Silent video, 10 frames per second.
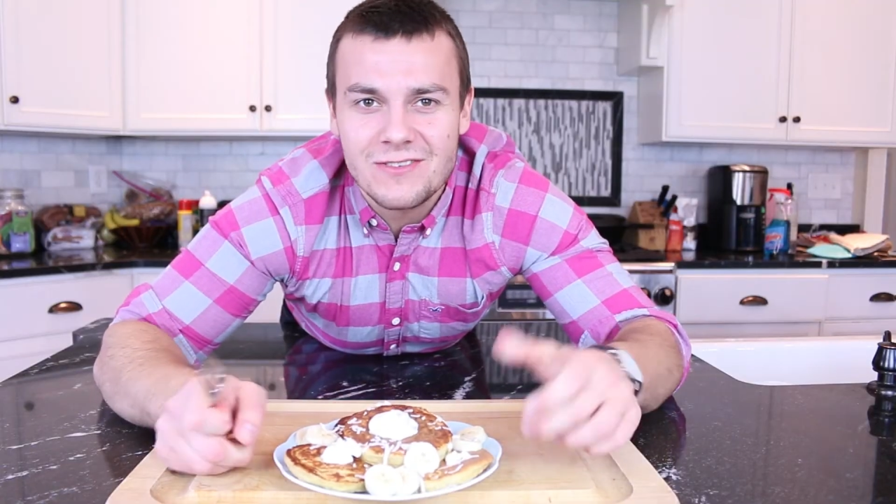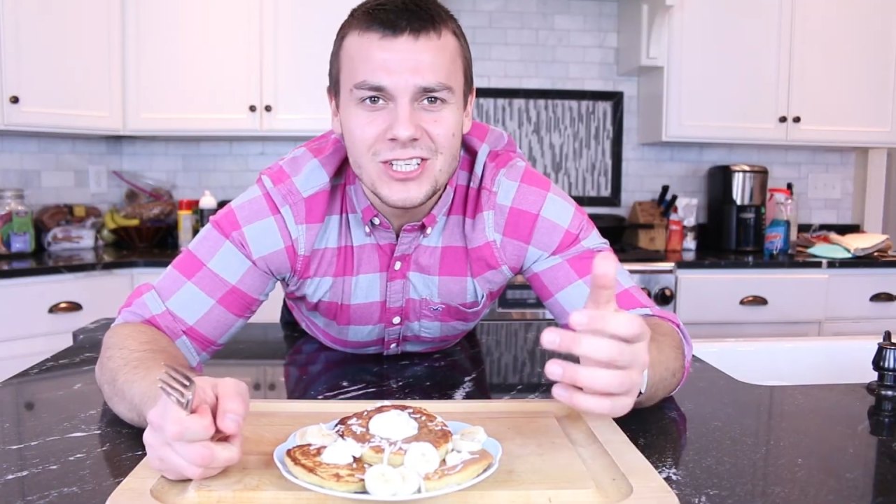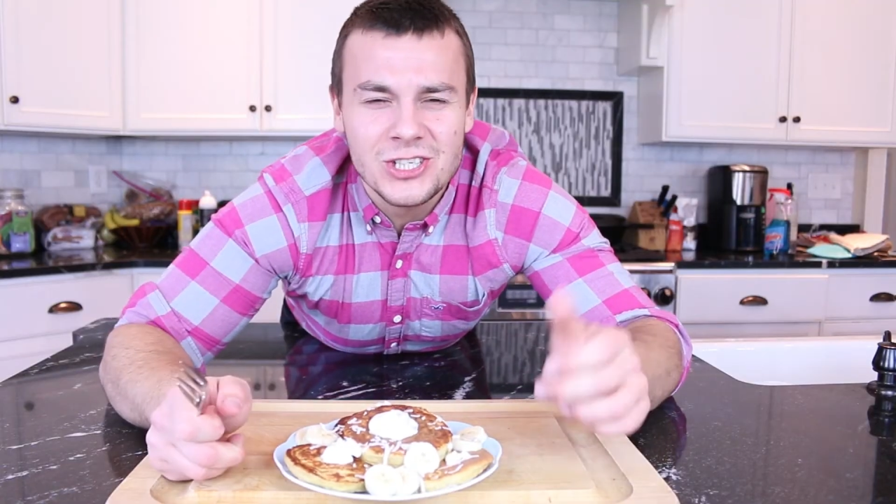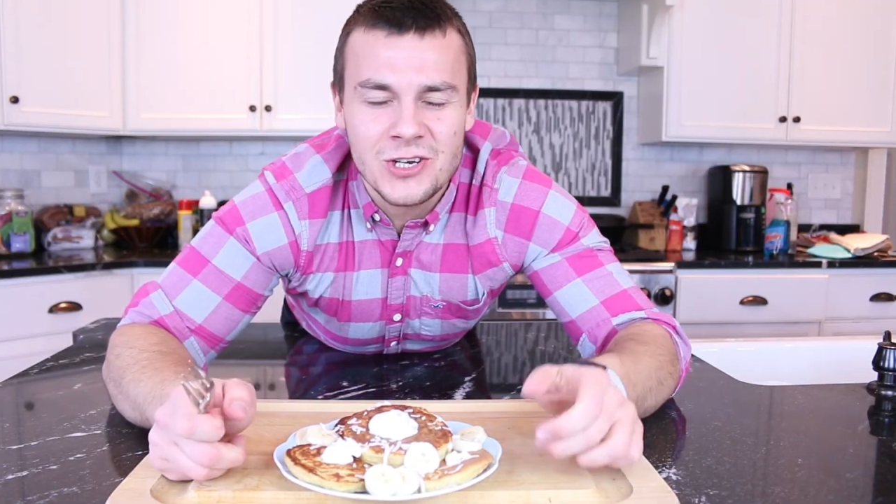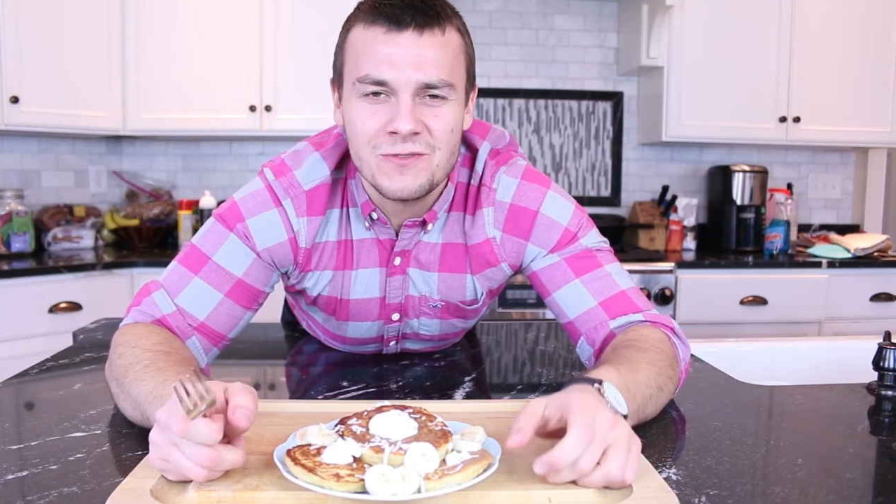
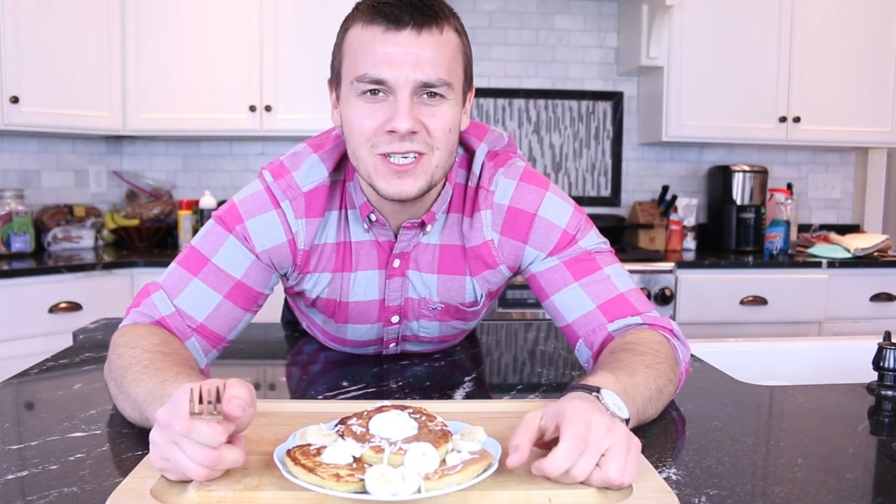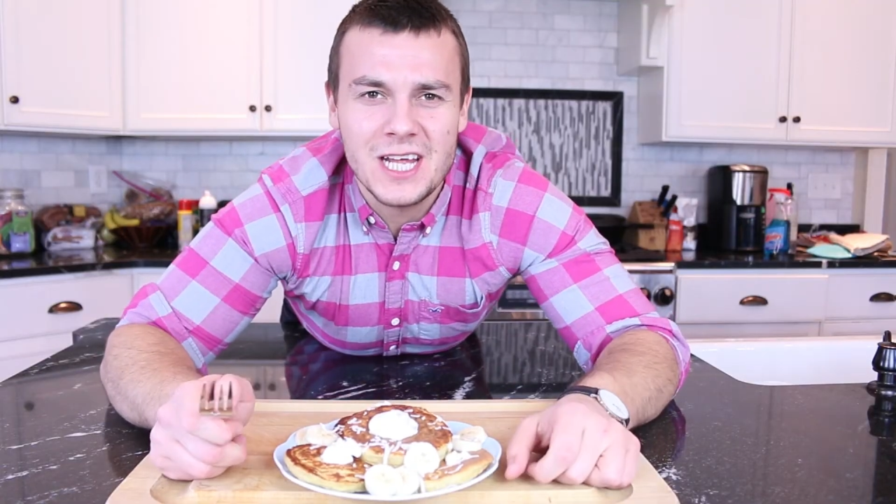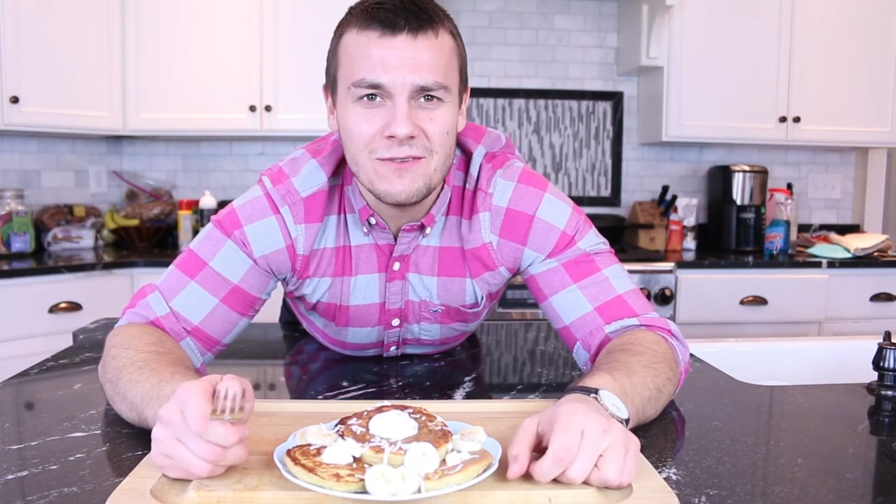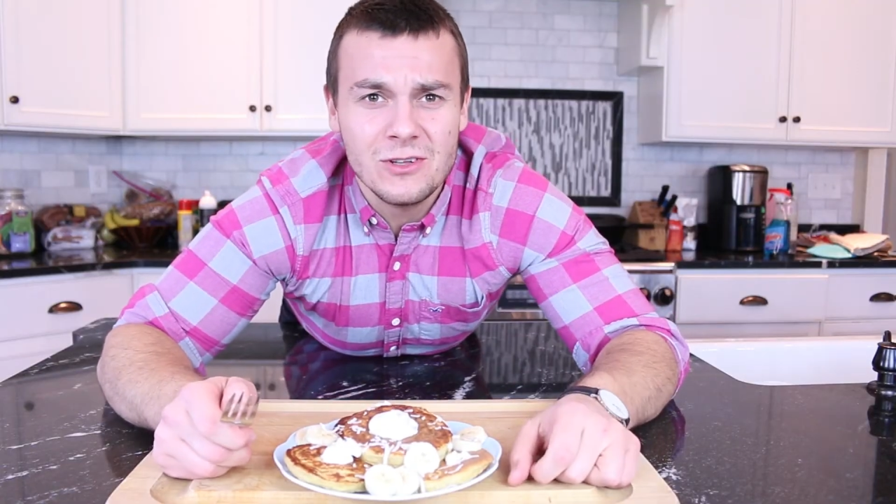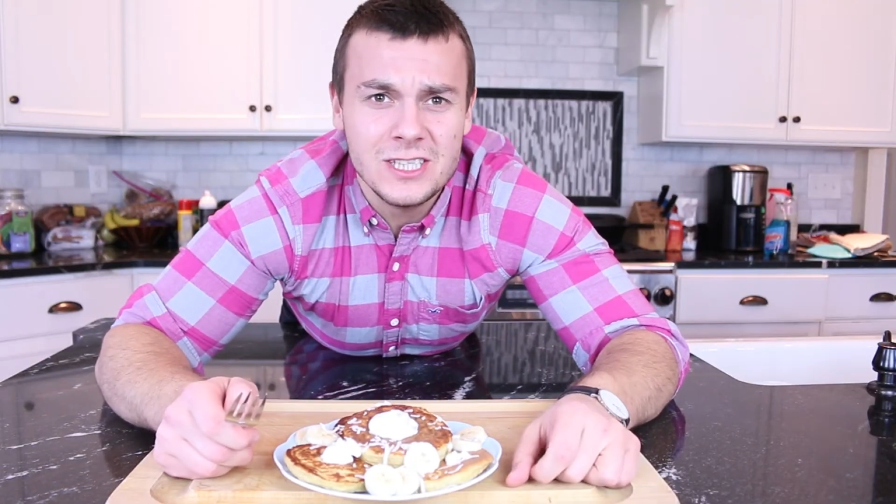Question of the
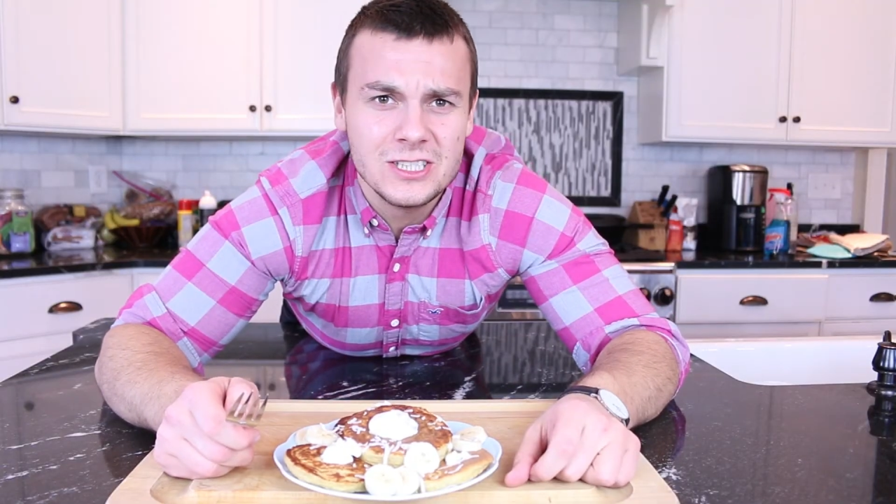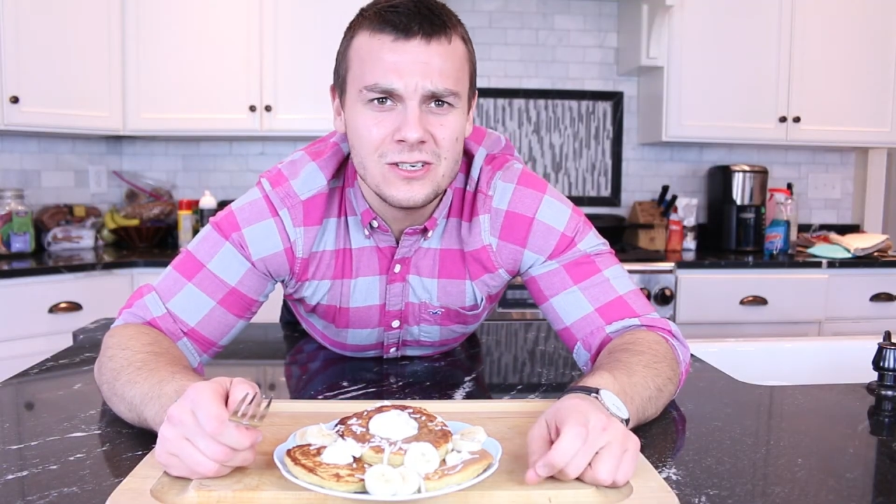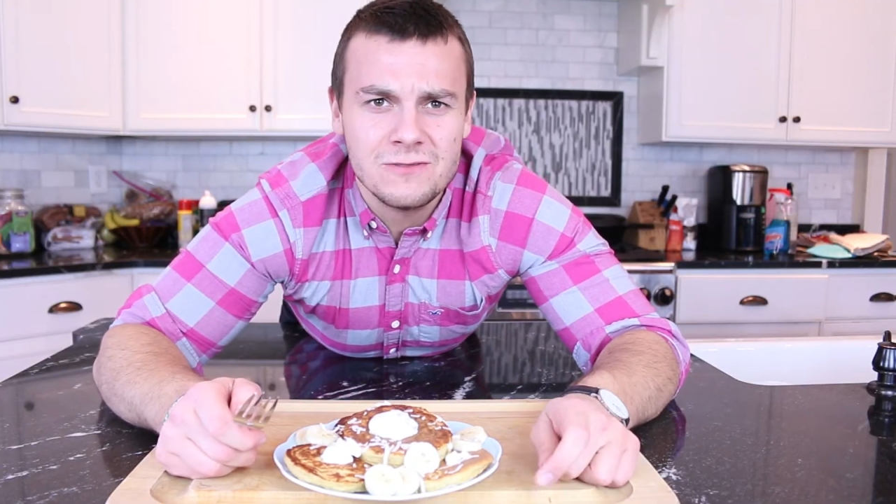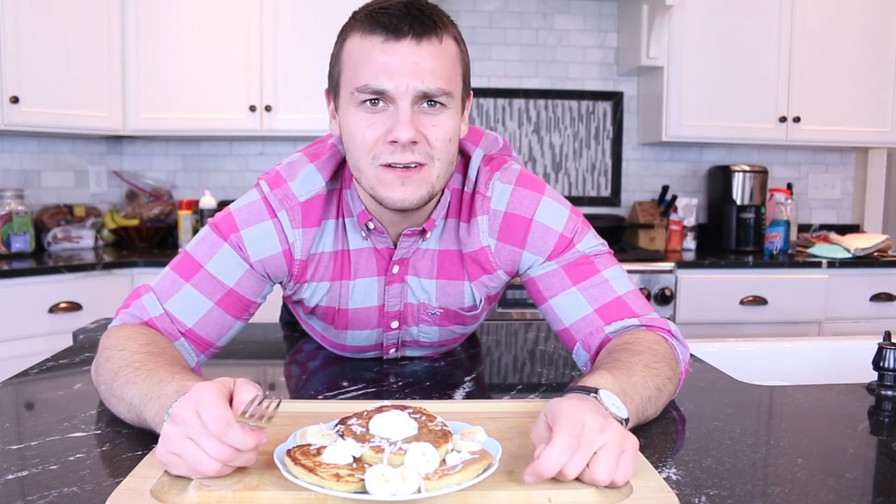day: what is your